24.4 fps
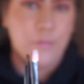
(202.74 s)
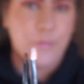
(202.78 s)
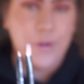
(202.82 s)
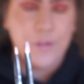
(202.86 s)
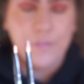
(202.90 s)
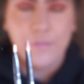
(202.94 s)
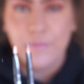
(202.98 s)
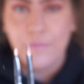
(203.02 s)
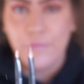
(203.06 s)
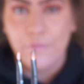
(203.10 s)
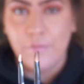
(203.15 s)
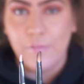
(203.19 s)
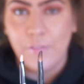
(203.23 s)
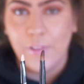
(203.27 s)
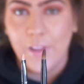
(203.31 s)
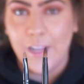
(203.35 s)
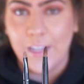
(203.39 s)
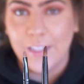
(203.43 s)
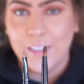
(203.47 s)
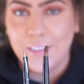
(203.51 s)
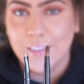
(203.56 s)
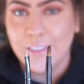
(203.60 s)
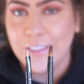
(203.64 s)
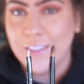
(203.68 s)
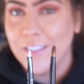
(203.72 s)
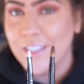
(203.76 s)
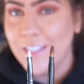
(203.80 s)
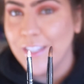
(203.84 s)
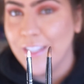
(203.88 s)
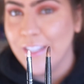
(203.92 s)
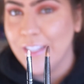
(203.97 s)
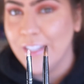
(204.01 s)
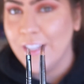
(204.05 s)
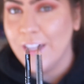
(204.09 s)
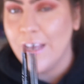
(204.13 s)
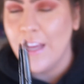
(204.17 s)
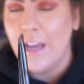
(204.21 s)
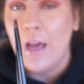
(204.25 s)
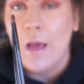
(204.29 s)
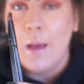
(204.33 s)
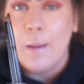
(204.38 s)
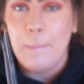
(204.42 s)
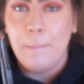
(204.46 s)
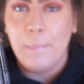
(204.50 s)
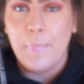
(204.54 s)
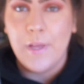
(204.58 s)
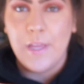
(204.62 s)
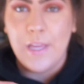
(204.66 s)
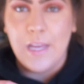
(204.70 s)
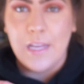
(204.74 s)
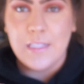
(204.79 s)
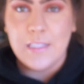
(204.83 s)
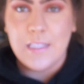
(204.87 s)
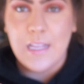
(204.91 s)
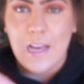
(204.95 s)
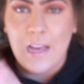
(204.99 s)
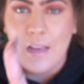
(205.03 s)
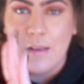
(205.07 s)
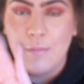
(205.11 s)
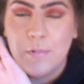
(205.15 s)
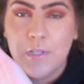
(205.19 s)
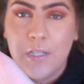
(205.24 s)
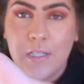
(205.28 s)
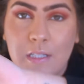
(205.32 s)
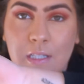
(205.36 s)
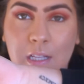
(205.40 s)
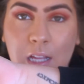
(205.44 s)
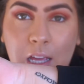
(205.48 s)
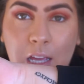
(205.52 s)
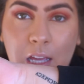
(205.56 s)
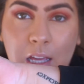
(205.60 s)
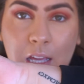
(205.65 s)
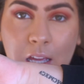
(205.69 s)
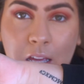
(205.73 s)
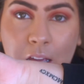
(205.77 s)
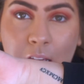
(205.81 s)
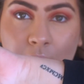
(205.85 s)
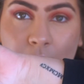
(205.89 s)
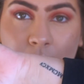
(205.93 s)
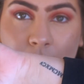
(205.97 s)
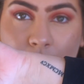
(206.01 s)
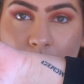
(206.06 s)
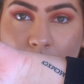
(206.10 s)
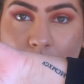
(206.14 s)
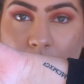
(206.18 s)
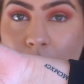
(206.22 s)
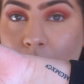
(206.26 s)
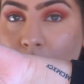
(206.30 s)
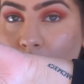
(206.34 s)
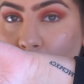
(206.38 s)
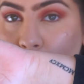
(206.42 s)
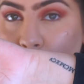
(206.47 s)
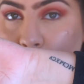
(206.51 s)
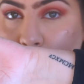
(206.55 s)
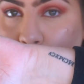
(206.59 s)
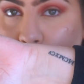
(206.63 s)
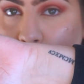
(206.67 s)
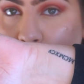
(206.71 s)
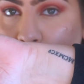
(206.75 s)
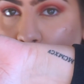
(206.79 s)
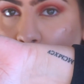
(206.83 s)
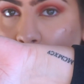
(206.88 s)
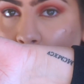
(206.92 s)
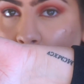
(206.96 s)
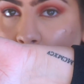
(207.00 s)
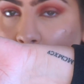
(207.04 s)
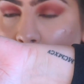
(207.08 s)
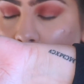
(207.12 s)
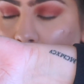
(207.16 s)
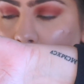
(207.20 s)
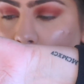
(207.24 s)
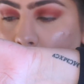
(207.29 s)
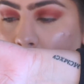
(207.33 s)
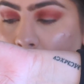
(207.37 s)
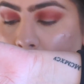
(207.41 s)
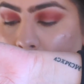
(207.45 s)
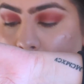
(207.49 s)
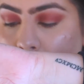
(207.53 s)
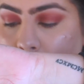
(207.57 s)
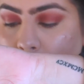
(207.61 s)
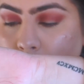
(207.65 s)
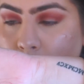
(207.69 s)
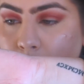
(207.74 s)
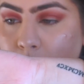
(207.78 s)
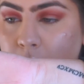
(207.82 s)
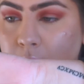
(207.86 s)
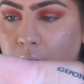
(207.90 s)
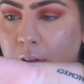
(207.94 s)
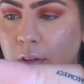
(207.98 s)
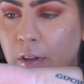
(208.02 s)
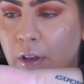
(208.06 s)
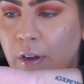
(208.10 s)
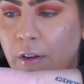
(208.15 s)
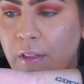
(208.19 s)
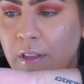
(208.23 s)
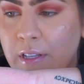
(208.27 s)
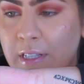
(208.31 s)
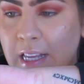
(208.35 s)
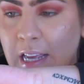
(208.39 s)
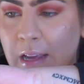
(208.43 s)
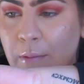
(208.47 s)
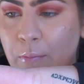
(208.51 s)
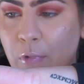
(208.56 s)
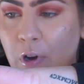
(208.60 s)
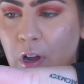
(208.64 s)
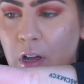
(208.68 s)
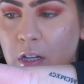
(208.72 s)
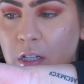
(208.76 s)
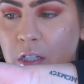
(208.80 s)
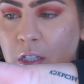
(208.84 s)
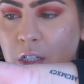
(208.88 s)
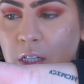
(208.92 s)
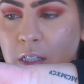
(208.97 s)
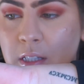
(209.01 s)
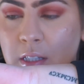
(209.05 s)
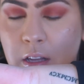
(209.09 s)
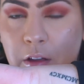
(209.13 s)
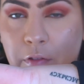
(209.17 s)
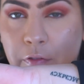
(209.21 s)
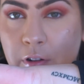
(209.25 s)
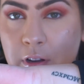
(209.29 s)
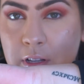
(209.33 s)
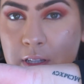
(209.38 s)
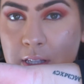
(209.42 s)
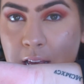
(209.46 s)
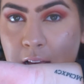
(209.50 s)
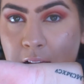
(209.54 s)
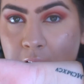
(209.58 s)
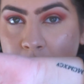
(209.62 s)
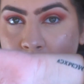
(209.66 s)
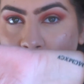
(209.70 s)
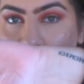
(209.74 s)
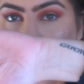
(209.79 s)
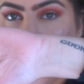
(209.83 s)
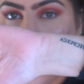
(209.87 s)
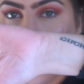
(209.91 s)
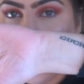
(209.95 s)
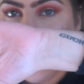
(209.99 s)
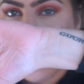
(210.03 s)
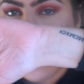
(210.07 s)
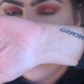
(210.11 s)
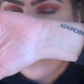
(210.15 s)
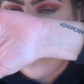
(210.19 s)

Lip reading: reflection. But yes, I'm just taking these two. They're the same brush, just different sizes